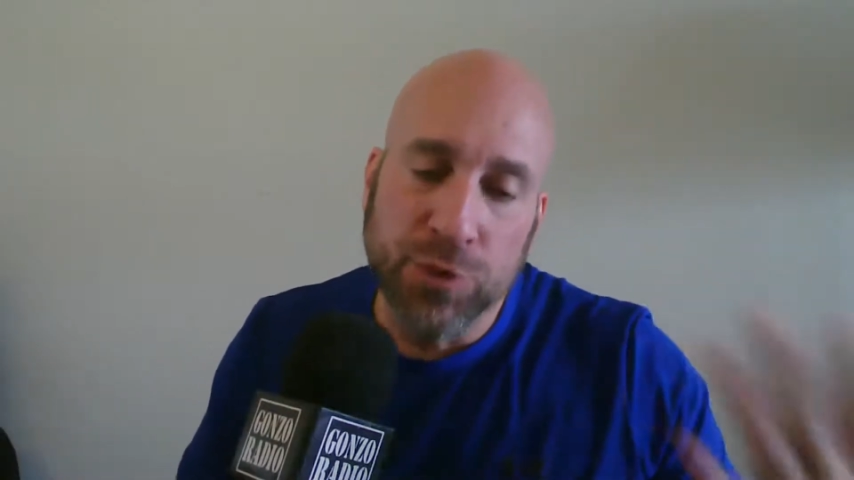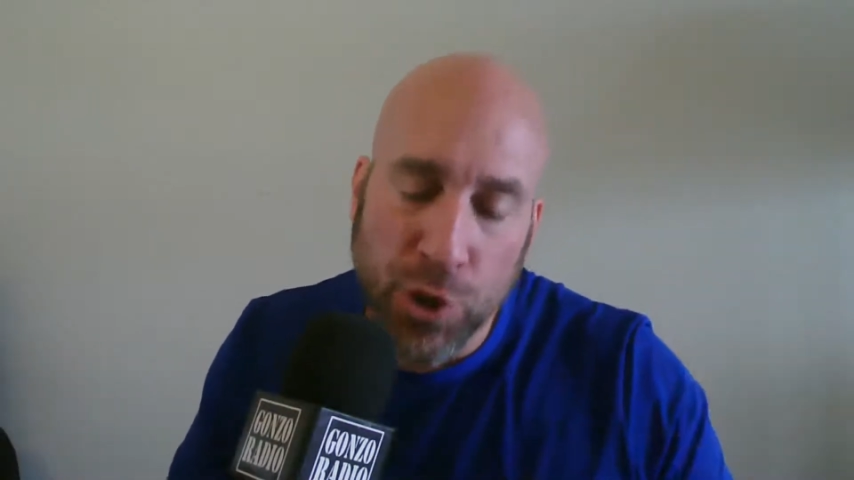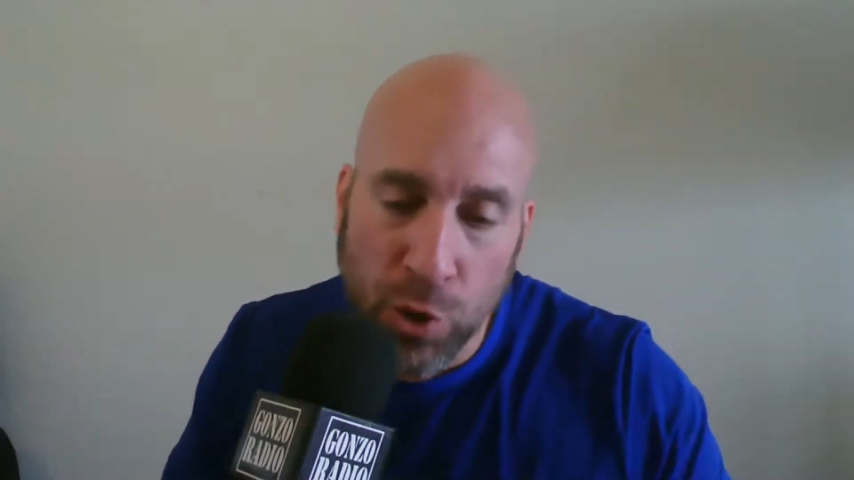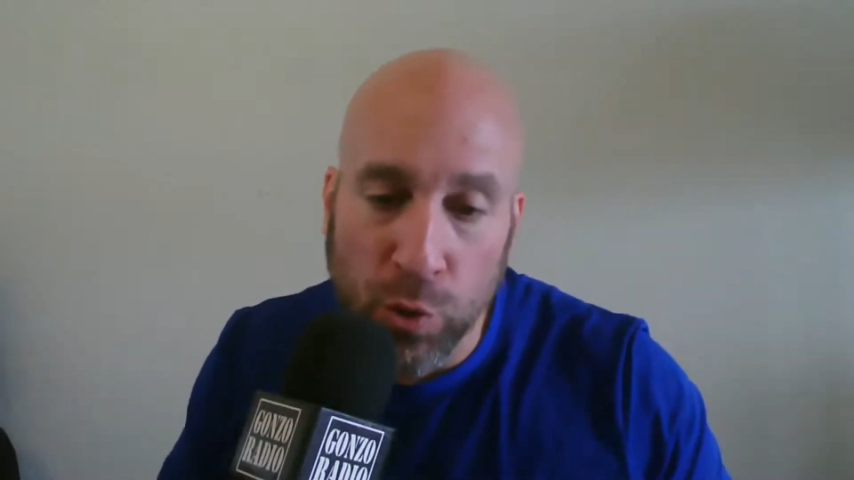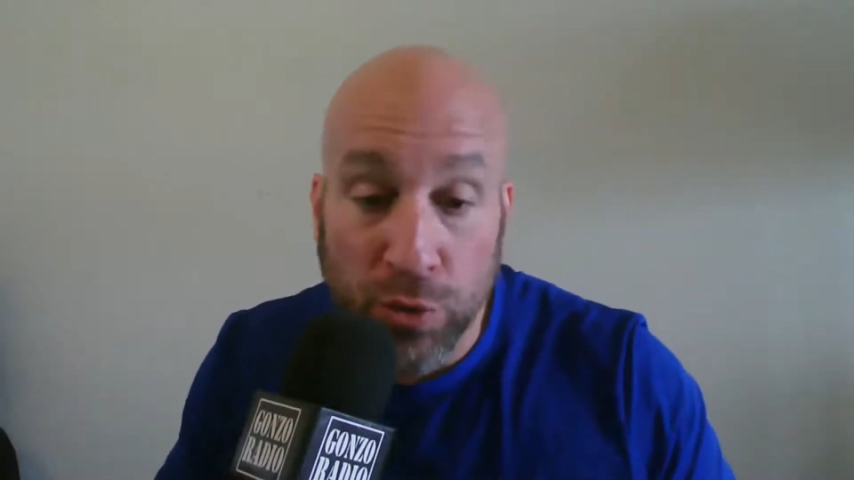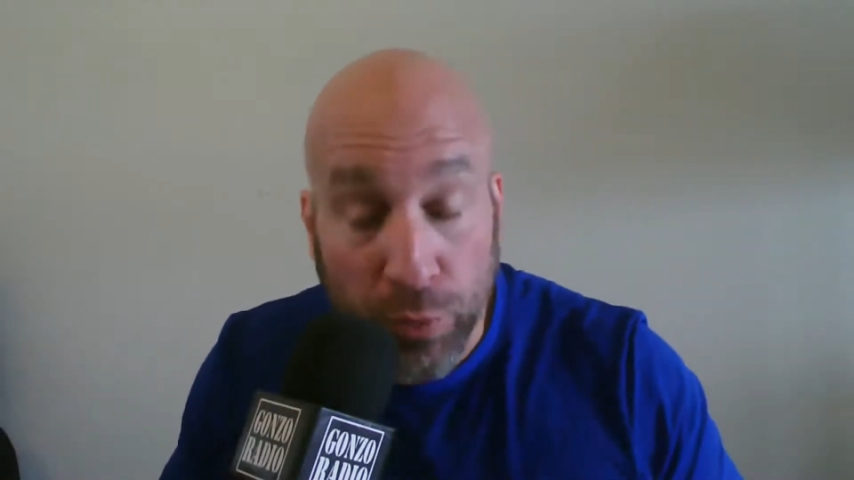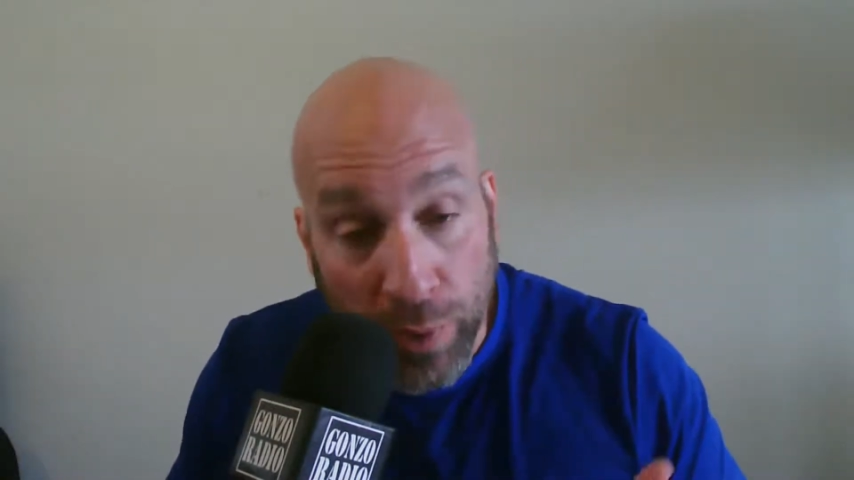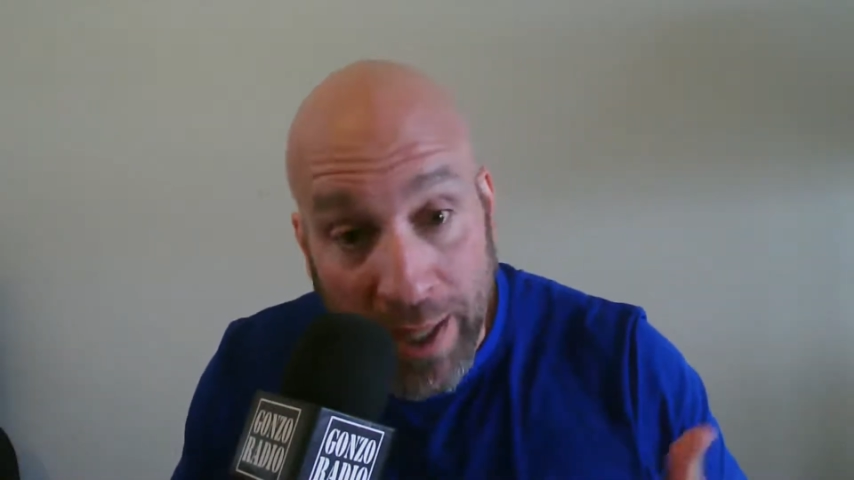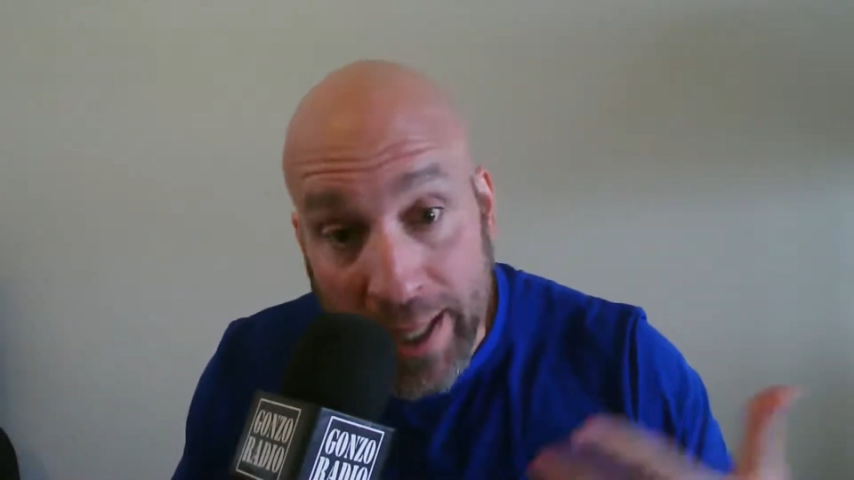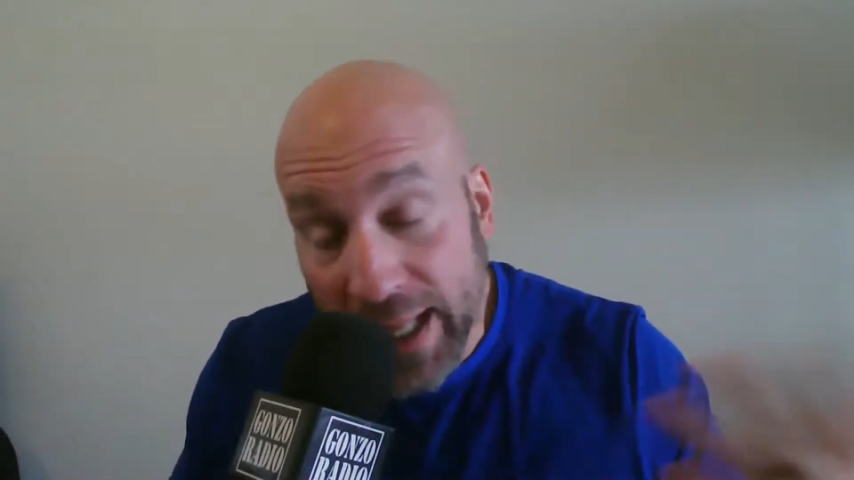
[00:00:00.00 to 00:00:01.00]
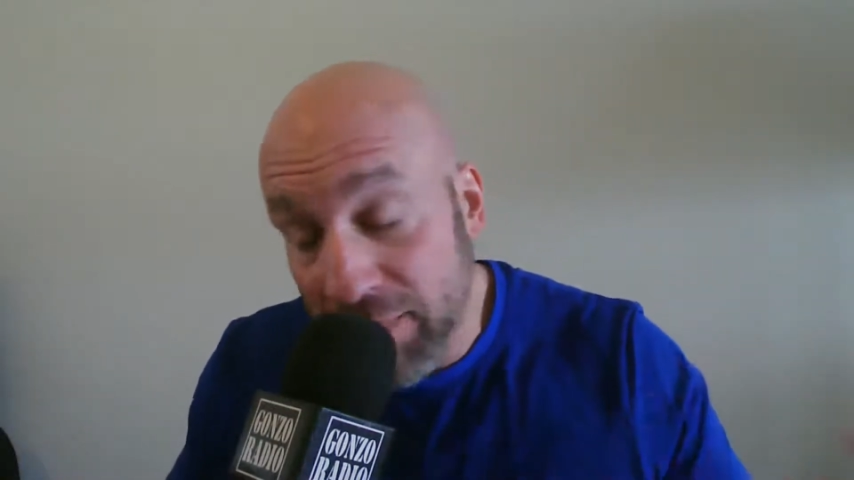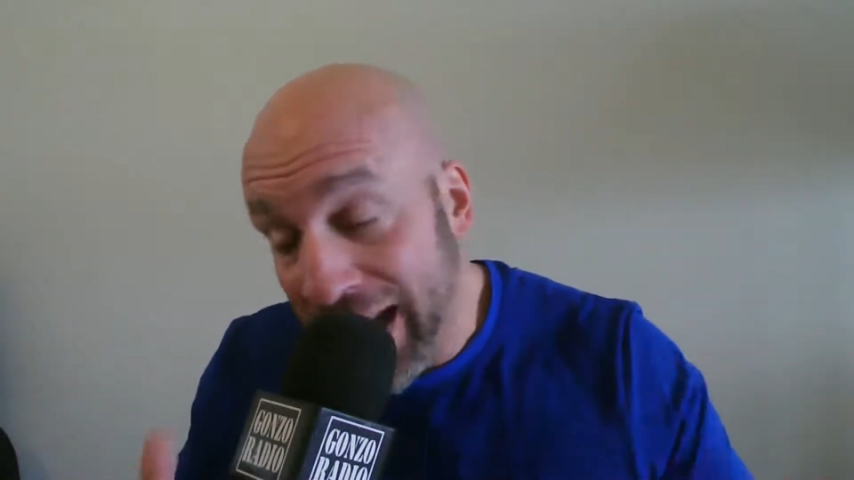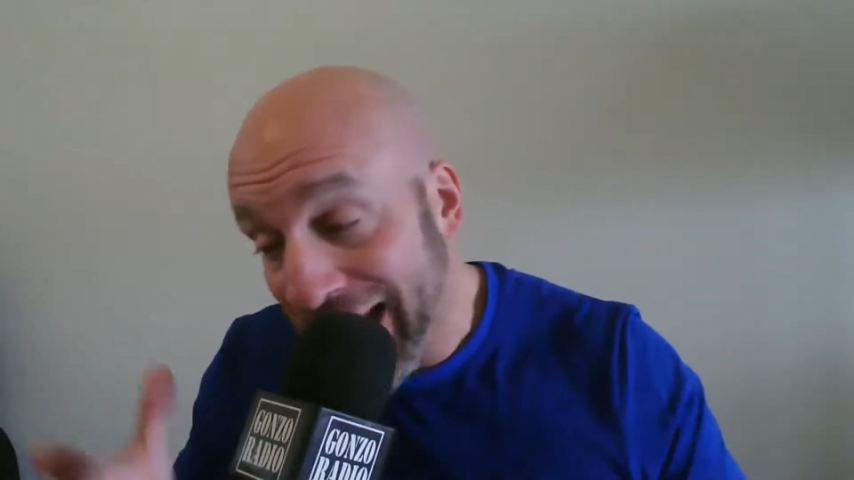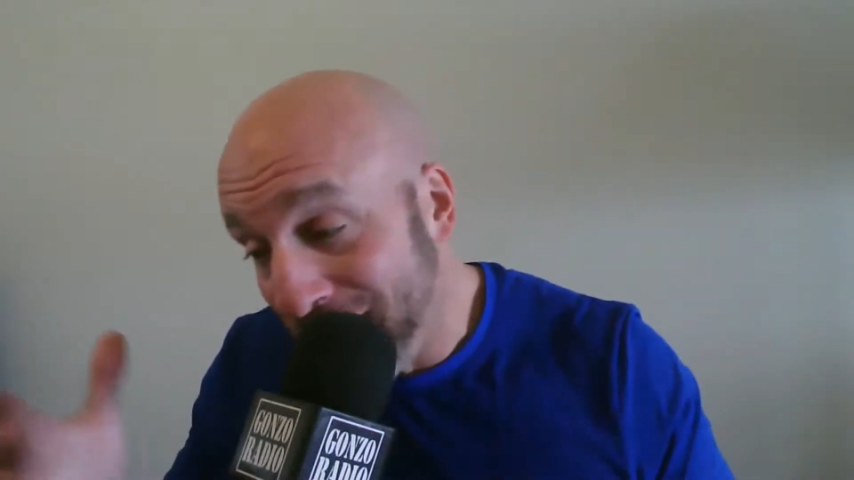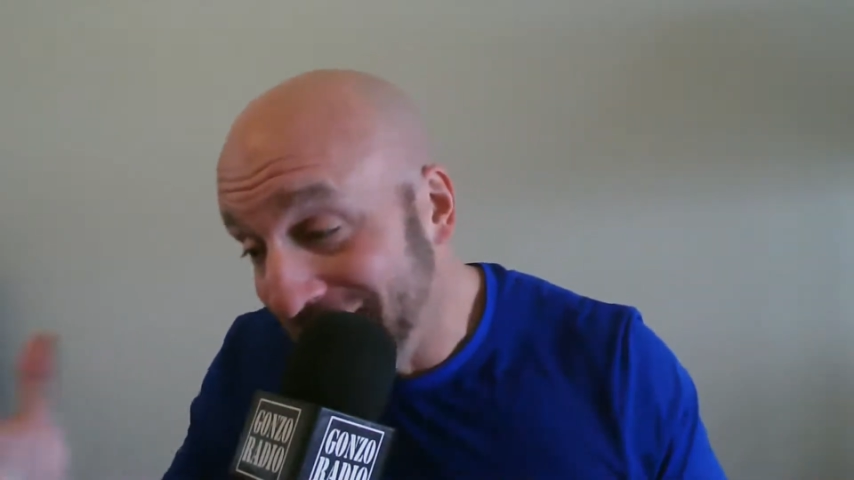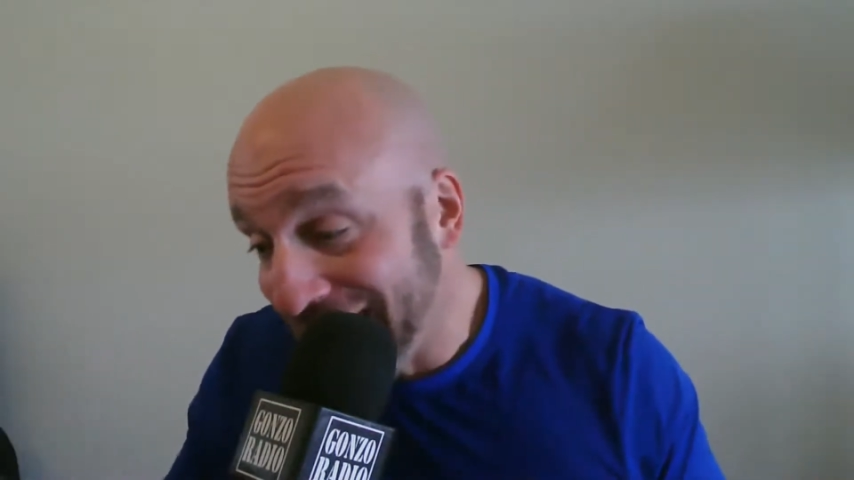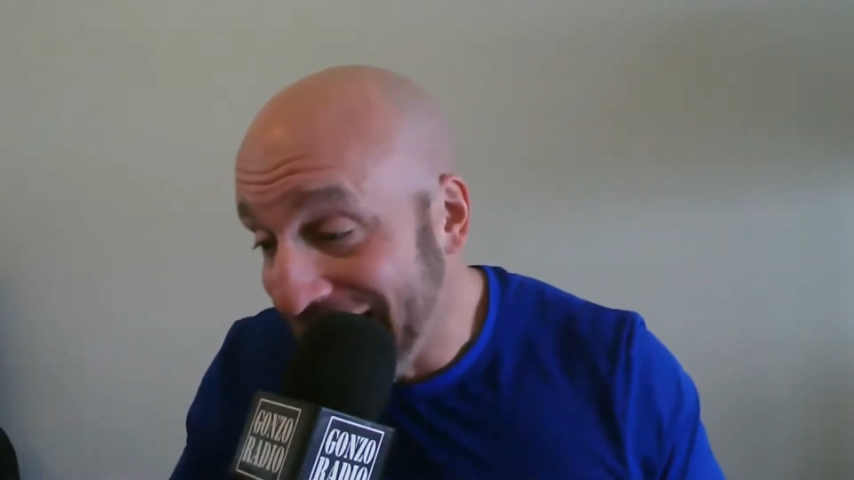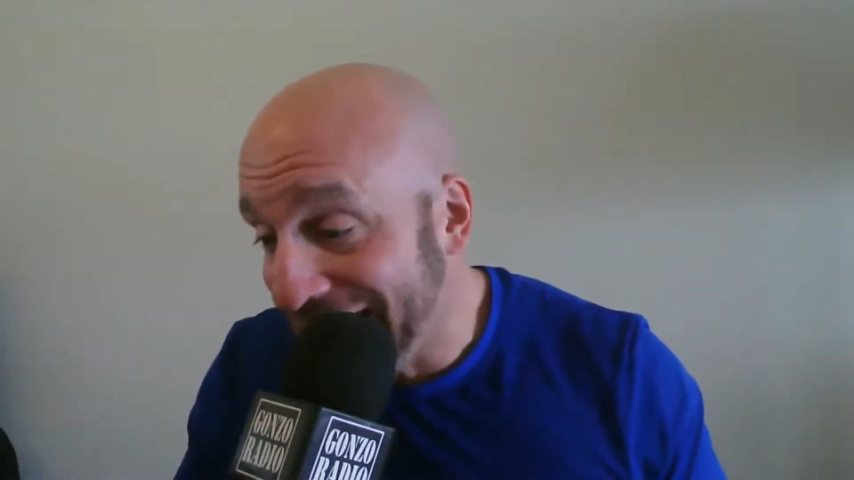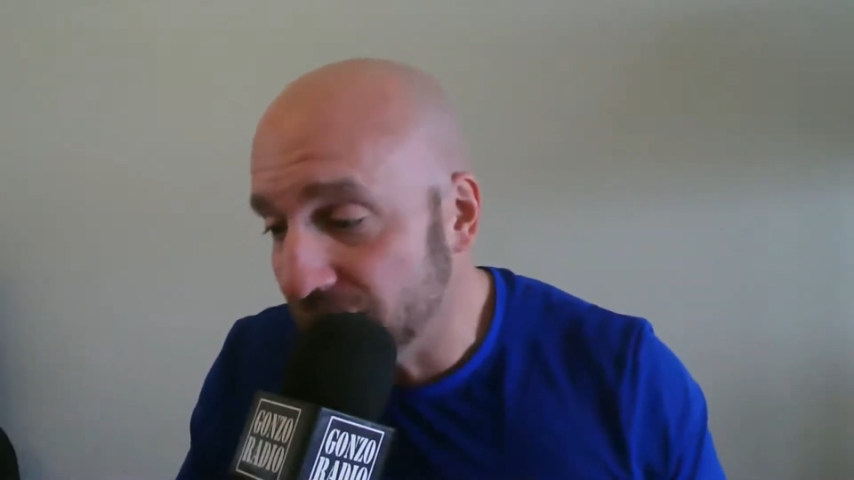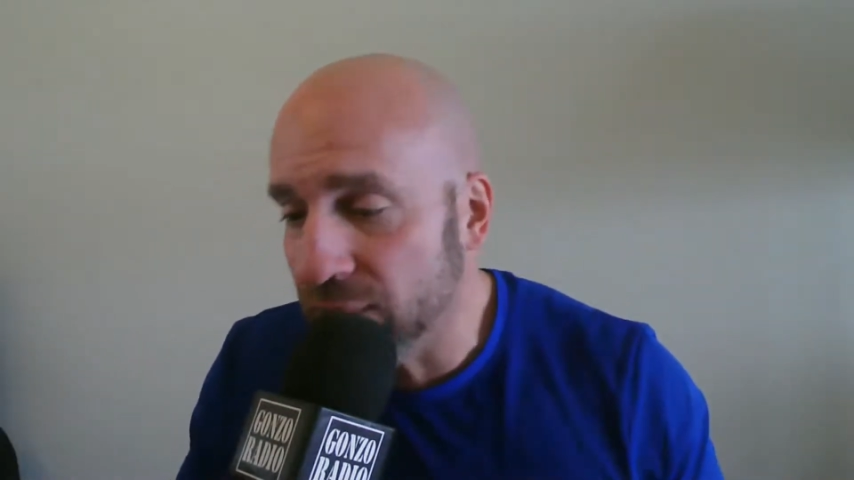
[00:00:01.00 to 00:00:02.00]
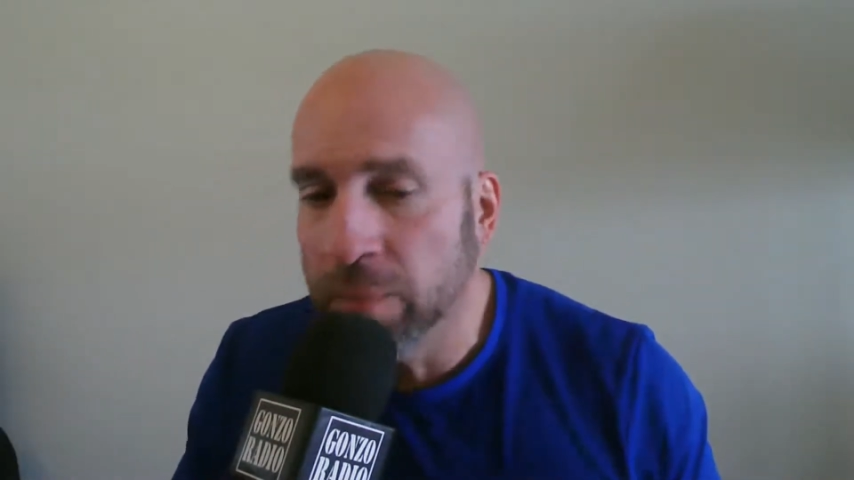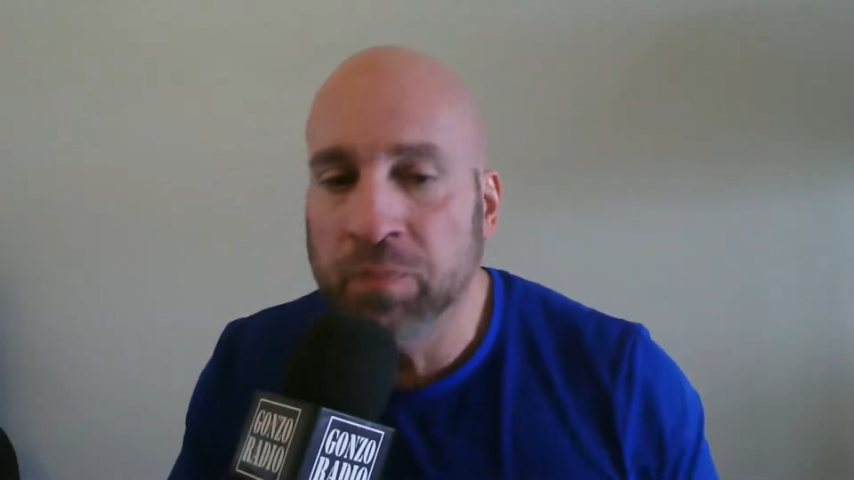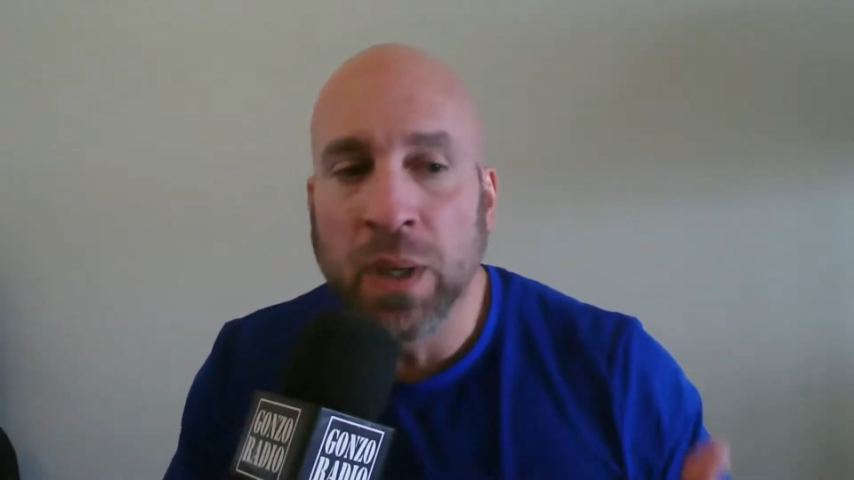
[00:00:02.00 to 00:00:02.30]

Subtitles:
2, 3, maybe, I guess,